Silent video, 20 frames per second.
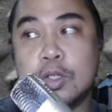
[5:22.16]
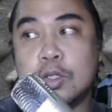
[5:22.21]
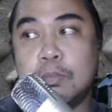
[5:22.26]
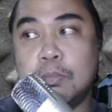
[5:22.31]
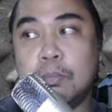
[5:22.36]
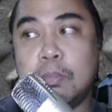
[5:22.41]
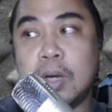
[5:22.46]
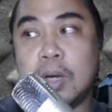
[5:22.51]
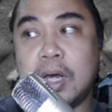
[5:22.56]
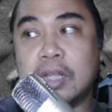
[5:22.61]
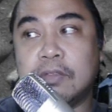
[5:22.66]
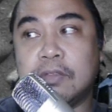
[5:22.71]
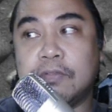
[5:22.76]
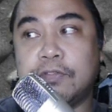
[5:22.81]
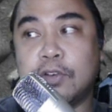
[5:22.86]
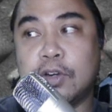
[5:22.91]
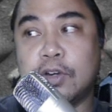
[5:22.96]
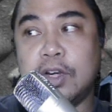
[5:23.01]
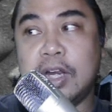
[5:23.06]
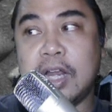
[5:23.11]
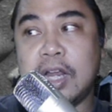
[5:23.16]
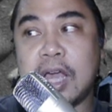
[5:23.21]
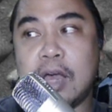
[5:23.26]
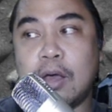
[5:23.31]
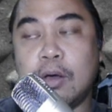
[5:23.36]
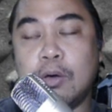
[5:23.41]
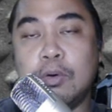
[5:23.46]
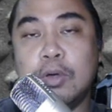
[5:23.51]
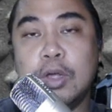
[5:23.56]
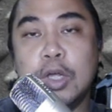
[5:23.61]
But for
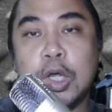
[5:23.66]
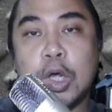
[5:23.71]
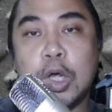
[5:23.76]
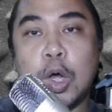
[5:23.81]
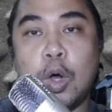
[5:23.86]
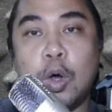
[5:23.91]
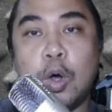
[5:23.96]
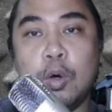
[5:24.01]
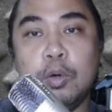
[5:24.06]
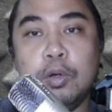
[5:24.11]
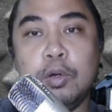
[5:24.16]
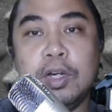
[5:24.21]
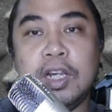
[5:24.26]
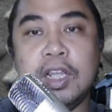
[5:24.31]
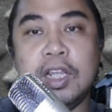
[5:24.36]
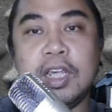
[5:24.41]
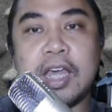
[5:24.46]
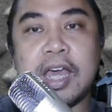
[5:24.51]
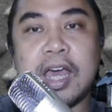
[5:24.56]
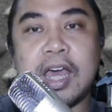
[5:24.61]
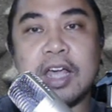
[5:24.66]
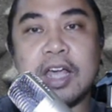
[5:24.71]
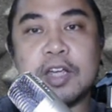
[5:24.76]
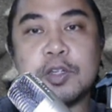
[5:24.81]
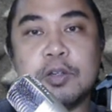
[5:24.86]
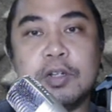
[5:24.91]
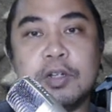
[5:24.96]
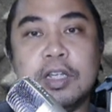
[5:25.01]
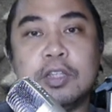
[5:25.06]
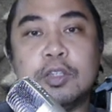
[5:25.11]
now, only
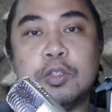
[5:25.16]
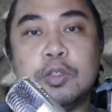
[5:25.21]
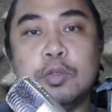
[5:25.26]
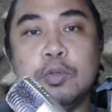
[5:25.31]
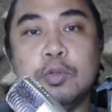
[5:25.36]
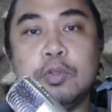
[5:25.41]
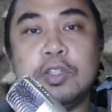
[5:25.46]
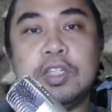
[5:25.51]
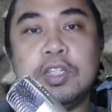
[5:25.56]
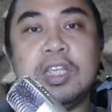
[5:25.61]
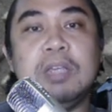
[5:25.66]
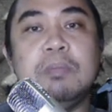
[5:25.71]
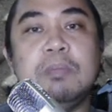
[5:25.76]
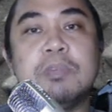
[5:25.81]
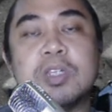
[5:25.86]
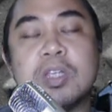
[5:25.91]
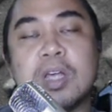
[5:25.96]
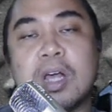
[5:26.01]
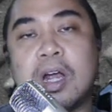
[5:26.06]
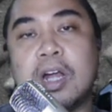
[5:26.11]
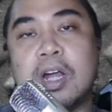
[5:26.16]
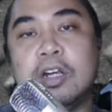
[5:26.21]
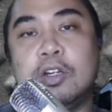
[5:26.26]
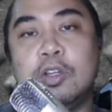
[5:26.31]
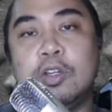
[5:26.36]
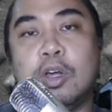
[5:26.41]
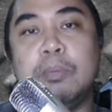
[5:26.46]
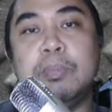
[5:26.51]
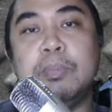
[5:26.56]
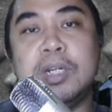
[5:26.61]
actually two teams are
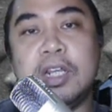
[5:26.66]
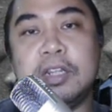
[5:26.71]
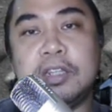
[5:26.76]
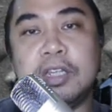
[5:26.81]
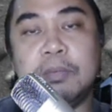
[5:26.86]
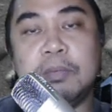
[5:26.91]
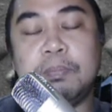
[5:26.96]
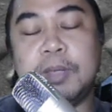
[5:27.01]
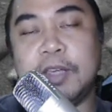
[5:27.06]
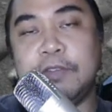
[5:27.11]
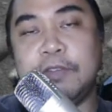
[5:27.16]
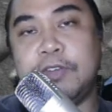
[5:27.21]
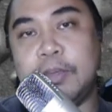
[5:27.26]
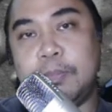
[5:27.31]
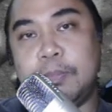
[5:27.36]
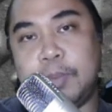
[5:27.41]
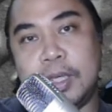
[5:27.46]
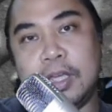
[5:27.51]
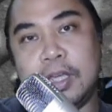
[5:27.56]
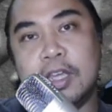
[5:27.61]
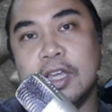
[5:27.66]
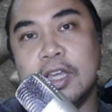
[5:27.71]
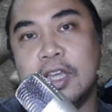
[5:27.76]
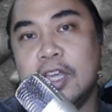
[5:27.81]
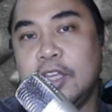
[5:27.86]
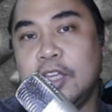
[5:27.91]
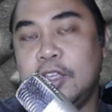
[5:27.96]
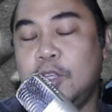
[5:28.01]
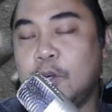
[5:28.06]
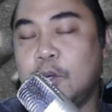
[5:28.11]
dominating PvP.
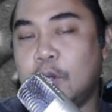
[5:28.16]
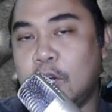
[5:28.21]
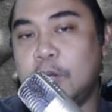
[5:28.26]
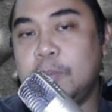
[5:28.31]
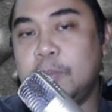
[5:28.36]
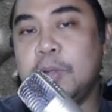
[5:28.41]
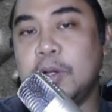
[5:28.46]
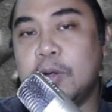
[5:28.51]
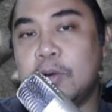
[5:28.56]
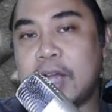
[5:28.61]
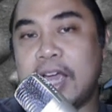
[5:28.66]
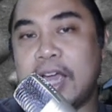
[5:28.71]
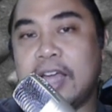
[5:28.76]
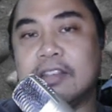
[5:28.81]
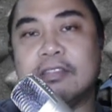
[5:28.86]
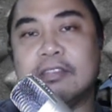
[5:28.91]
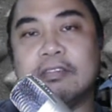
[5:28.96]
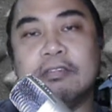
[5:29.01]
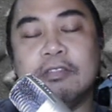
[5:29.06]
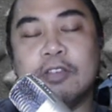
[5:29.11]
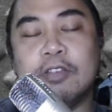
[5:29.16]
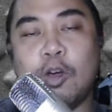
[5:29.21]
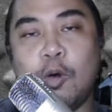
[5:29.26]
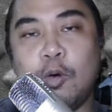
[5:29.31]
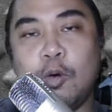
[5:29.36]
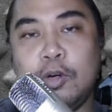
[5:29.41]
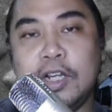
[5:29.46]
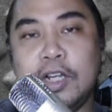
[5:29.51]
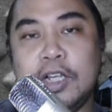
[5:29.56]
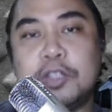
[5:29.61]
You heard me right.
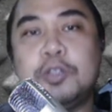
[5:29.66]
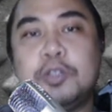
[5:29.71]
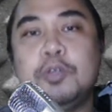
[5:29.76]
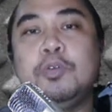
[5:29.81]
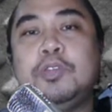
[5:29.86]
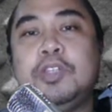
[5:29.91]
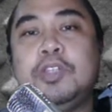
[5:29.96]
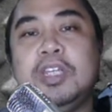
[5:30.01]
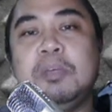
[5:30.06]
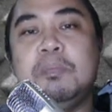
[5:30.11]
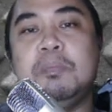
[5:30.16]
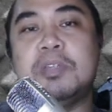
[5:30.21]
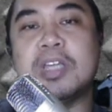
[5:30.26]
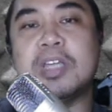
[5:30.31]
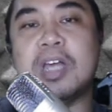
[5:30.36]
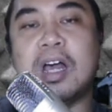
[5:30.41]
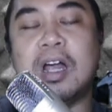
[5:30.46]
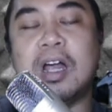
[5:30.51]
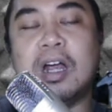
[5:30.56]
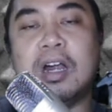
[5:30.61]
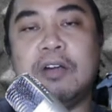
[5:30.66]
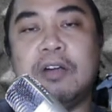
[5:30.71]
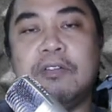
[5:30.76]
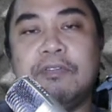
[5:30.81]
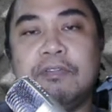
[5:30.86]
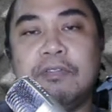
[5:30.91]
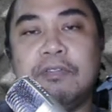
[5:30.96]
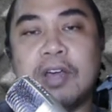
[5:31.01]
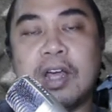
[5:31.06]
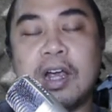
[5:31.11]
Only two teams are
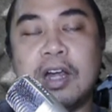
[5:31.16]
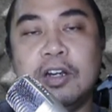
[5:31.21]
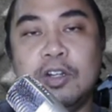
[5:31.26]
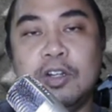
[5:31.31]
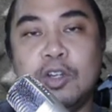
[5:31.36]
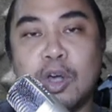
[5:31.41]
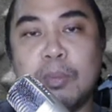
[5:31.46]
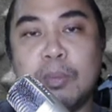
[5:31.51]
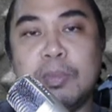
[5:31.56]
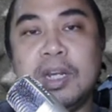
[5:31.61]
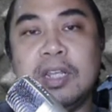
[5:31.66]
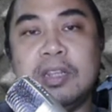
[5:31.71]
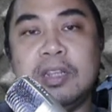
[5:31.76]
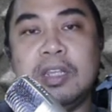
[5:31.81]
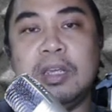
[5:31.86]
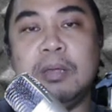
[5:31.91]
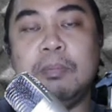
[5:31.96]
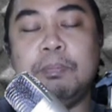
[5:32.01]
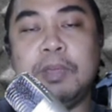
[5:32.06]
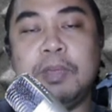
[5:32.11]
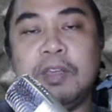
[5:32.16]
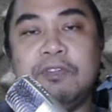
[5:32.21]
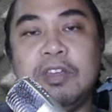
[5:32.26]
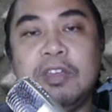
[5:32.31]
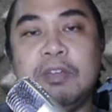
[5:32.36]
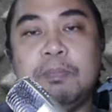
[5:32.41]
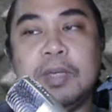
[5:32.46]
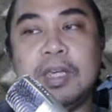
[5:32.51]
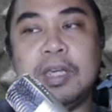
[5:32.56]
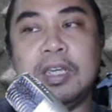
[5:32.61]
are dominating
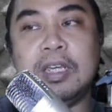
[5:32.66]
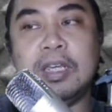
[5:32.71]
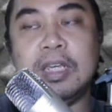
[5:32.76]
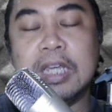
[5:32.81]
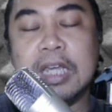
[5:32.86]
PvP